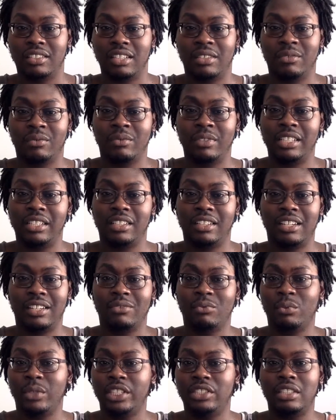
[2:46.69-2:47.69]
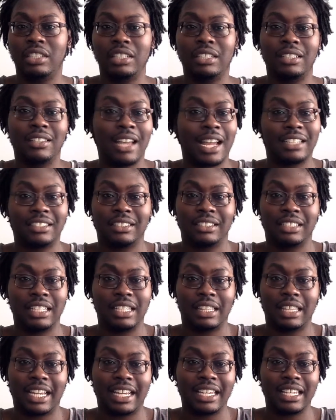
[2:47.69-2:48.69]
Originally I just
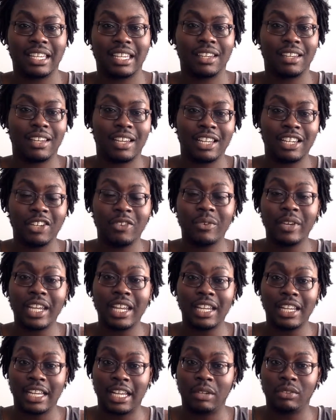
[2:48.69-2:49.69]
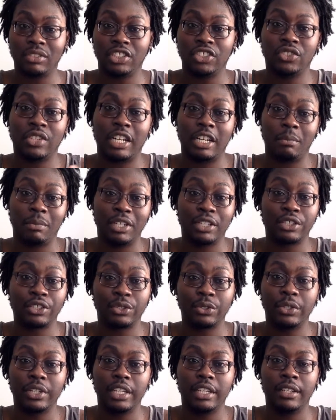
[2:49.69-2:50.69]
didn't like it anyway, and I was just trying to push
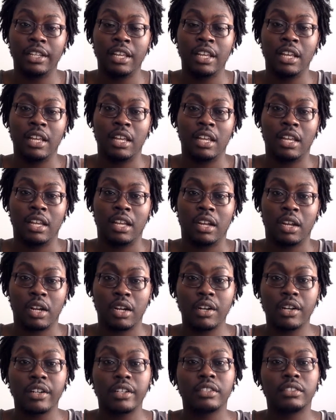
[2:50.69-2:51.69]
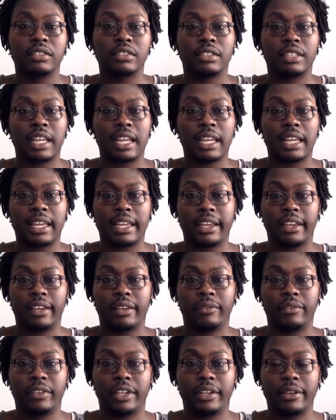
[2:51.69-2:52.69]
through it. Hearst, they
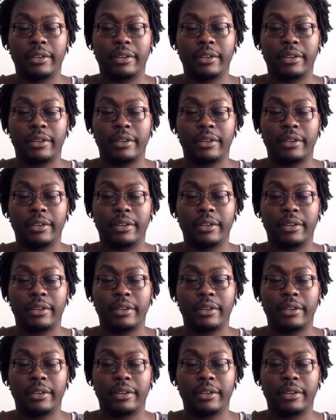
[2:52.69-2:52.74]
have